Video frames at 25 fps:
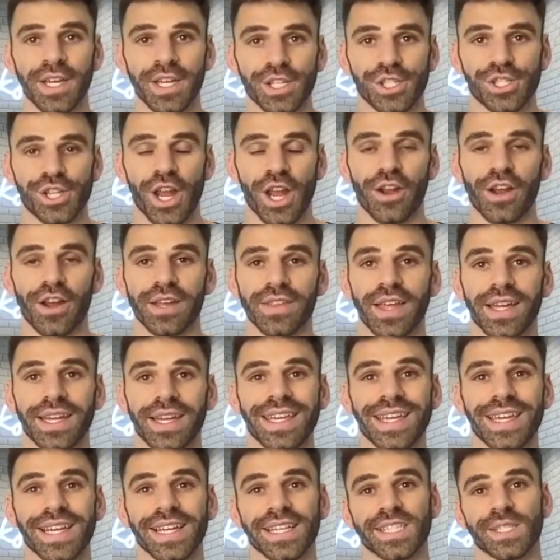sharing that
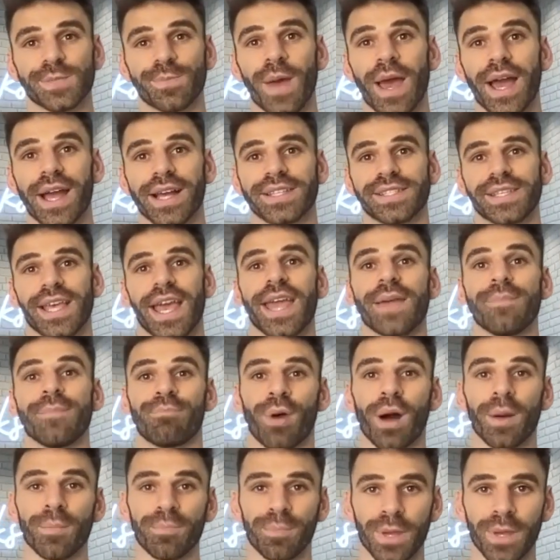he expects a
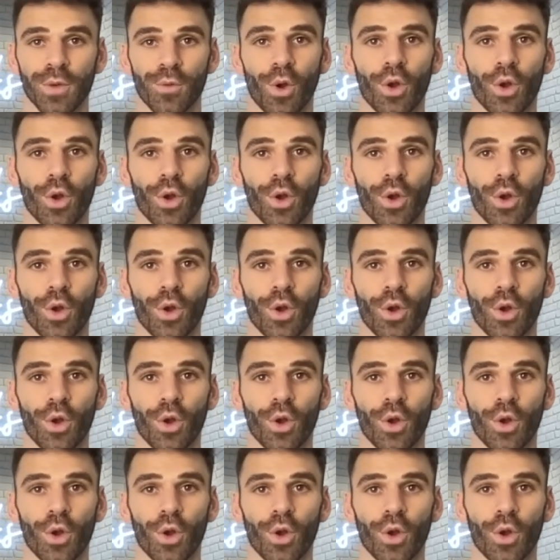bumpy